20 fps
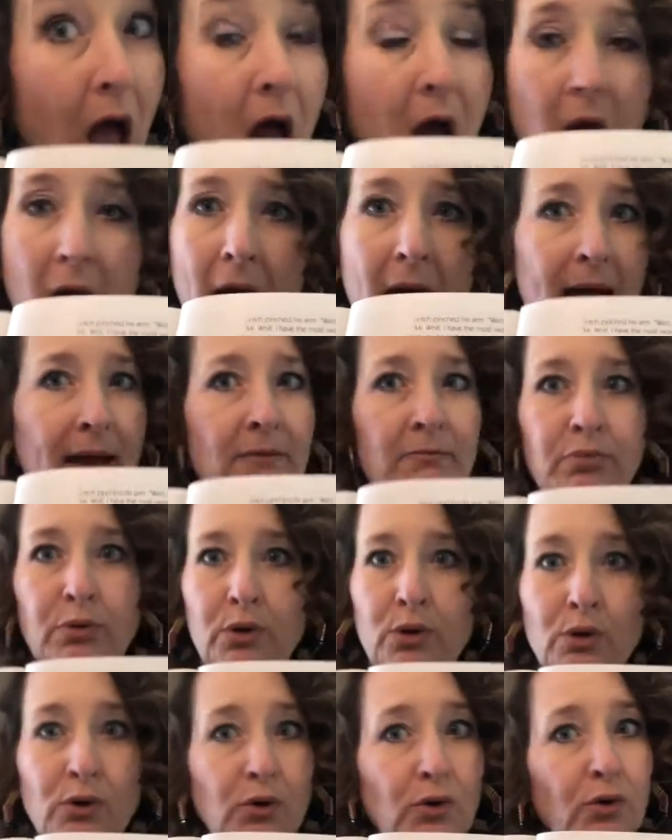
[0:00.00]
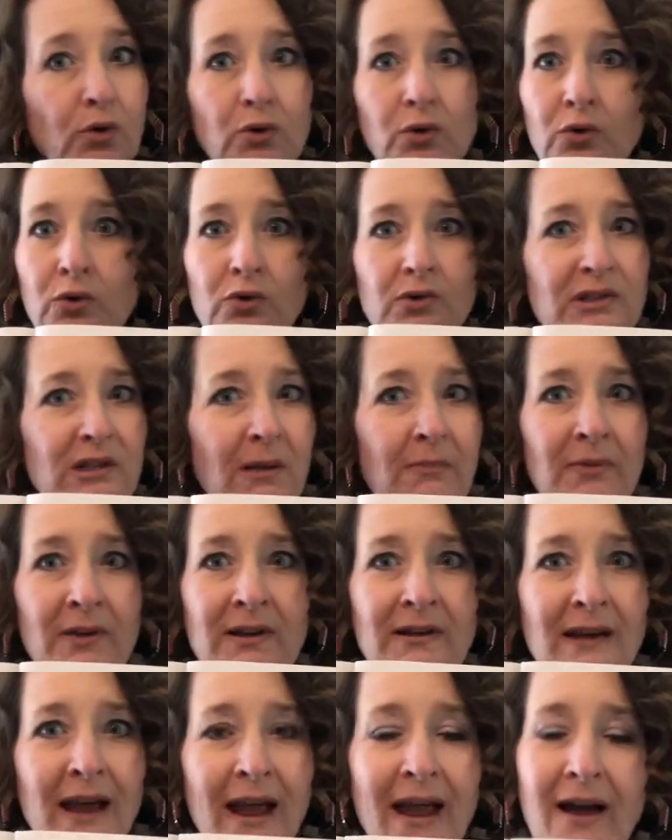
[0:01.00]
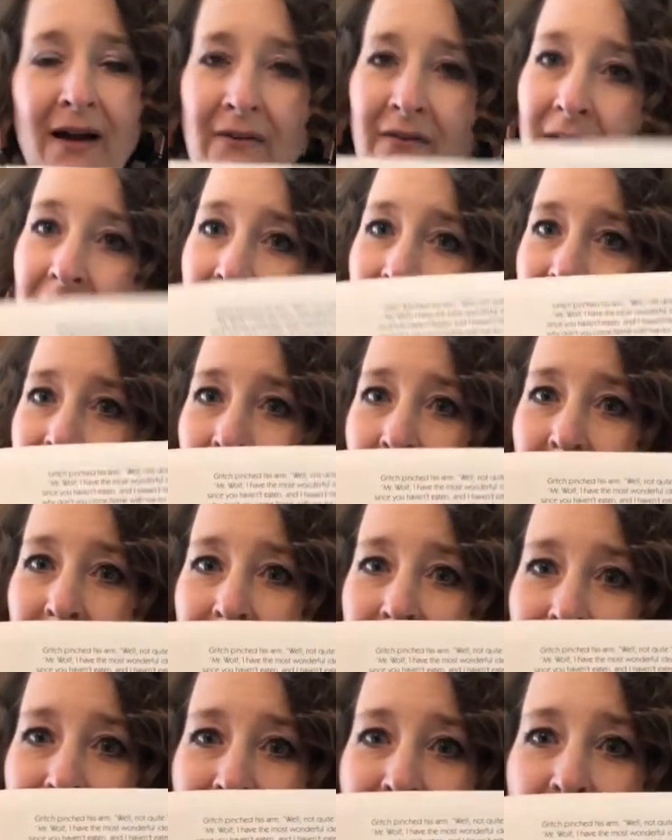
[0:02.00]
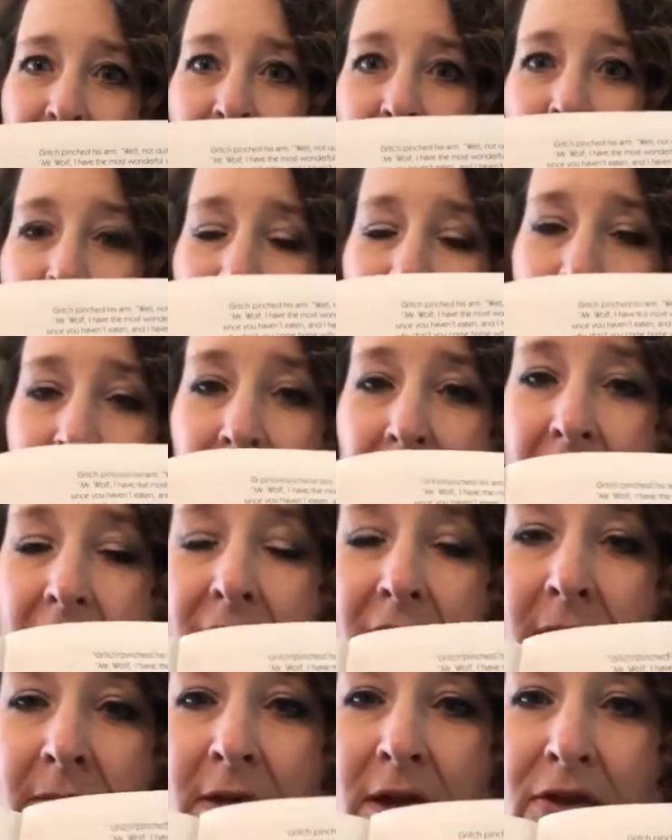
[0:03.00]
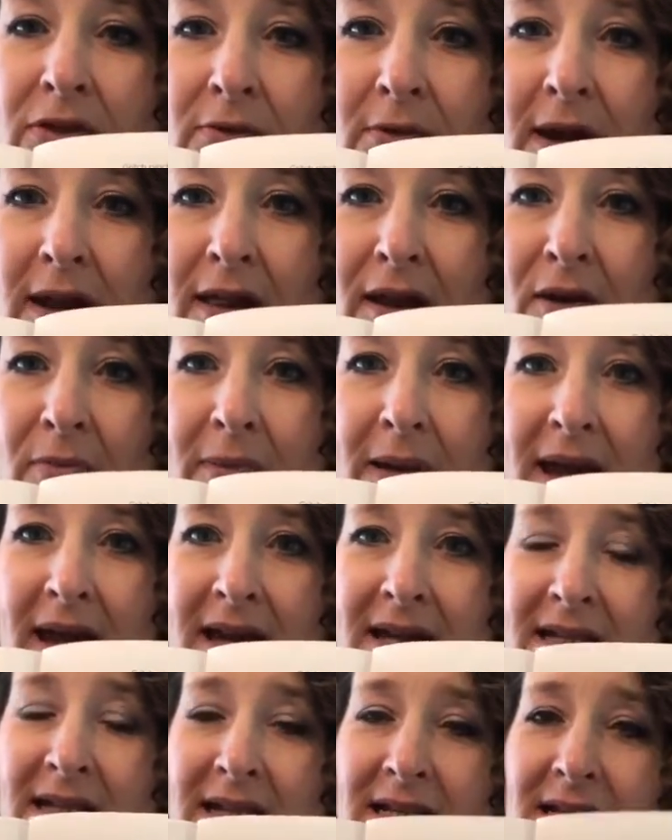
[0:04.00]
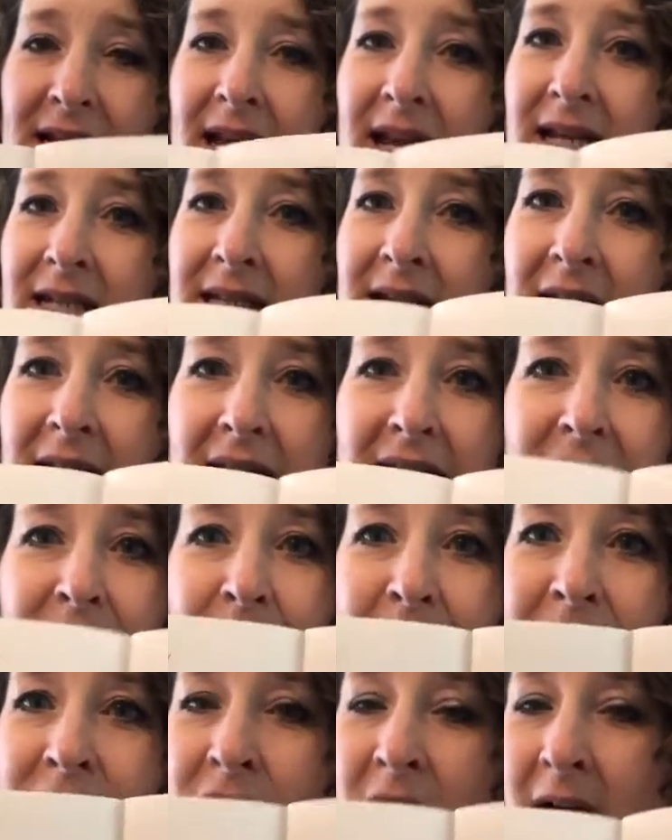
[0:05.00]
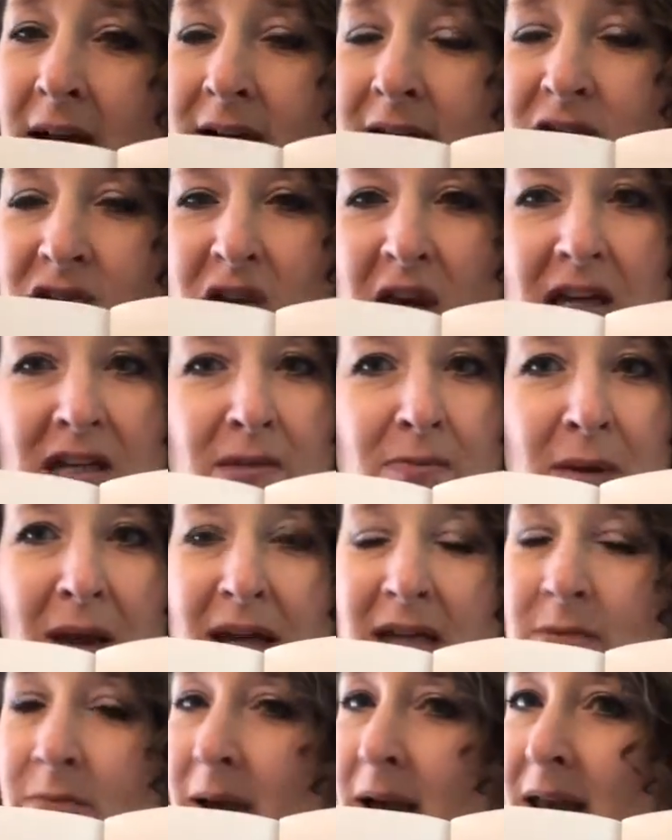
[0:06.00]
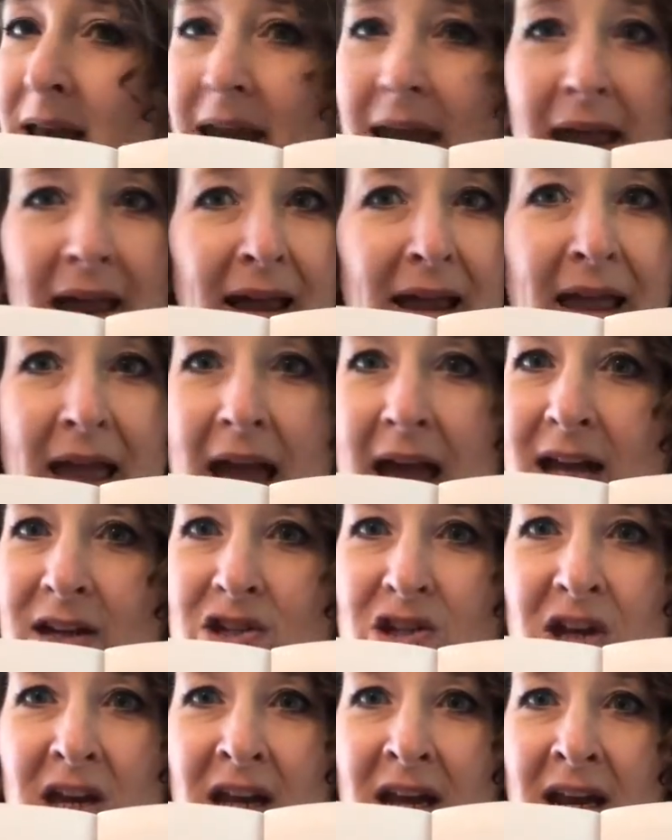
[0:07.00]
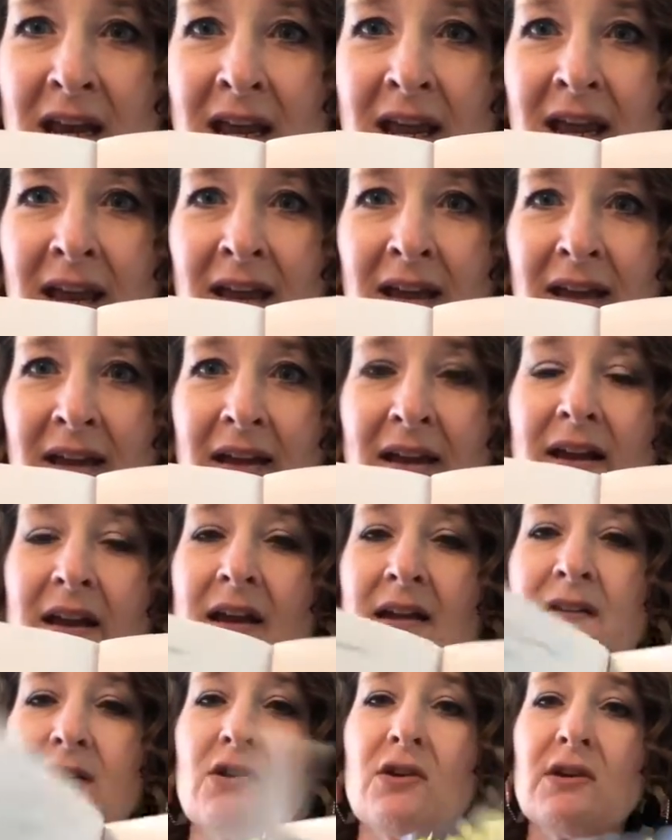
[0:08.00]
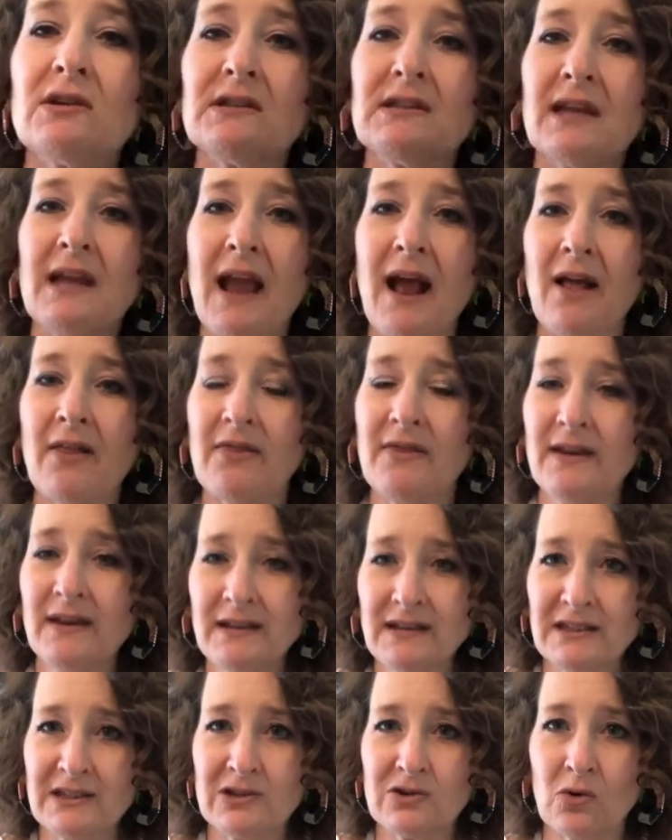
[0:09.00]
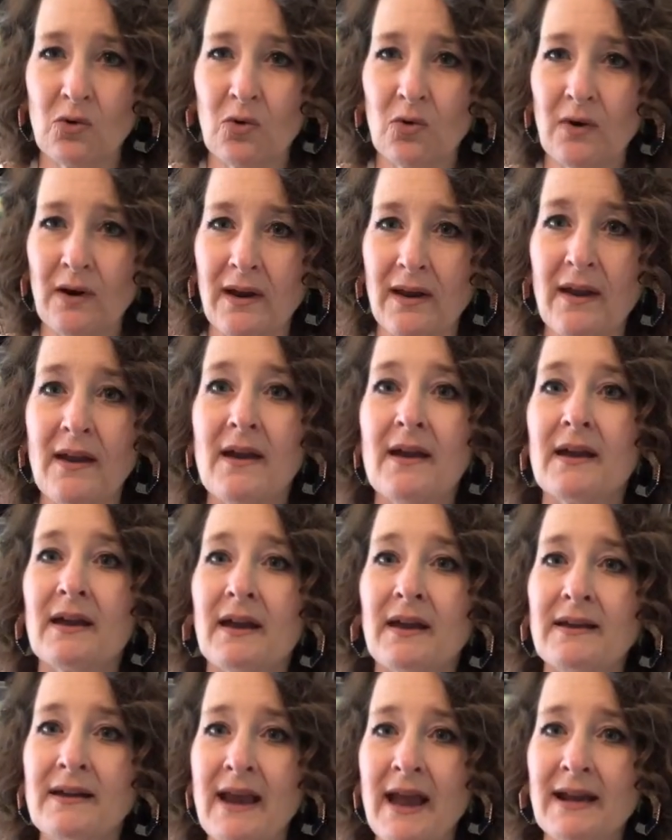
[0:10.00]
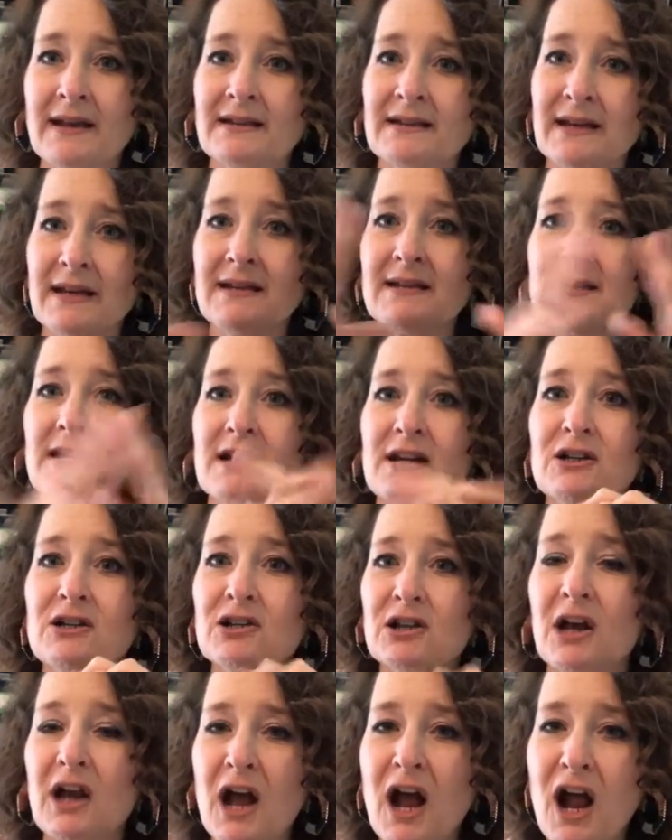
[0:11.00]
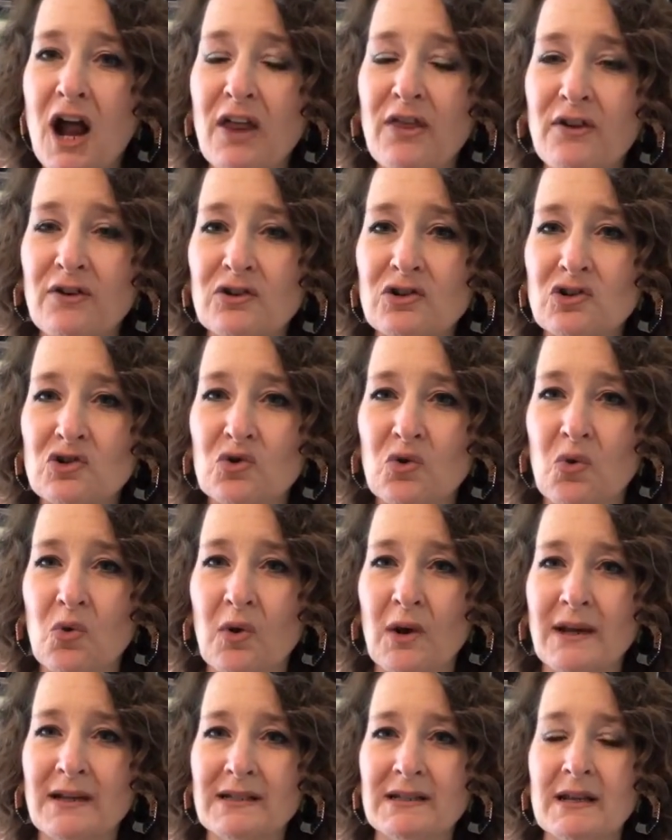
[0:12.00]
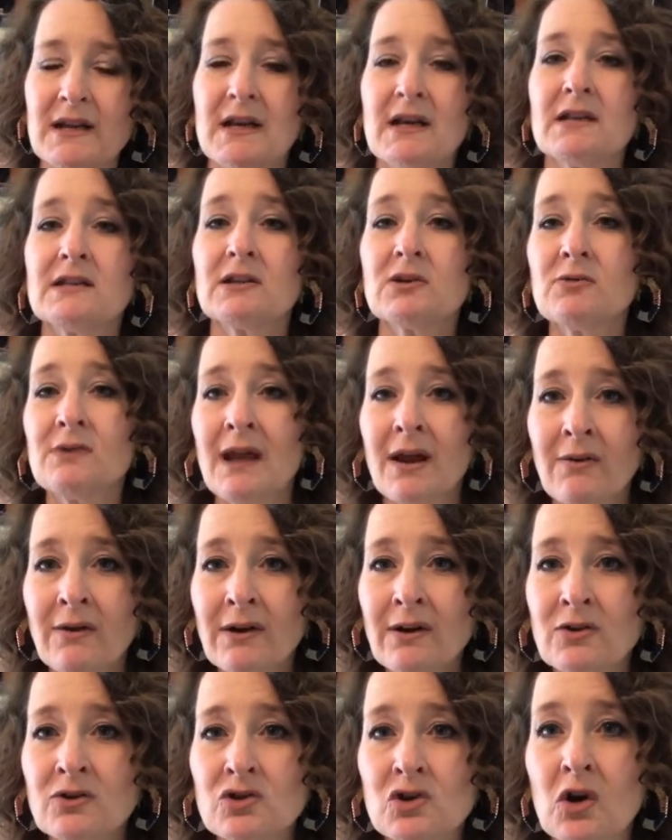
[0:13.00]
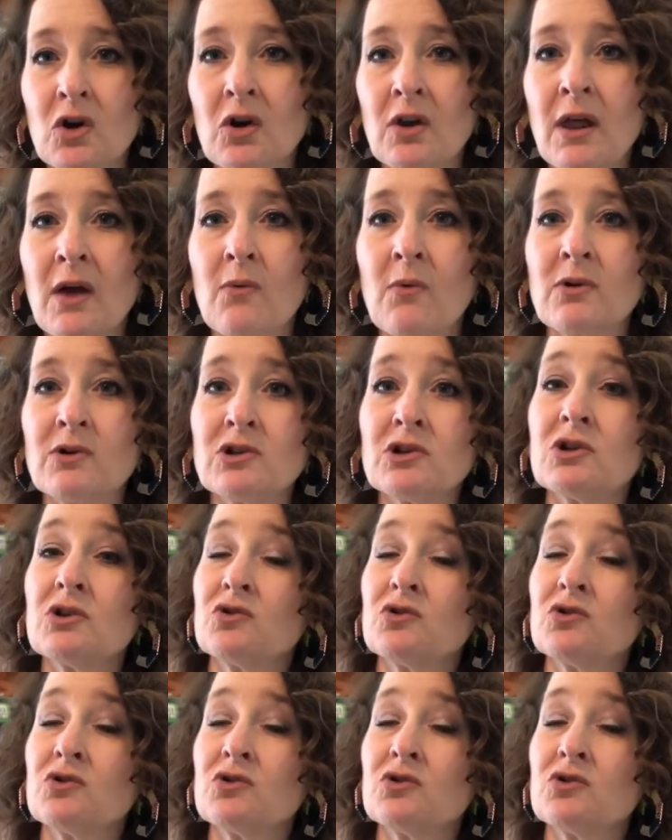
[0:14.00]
and blew something down. Well, he's the wolf from the Three Little Pigs, isn't he? He said he's been trying to chase pigs but can't catch any. So you see how this story connected to other stories. So now in your journal, I want you to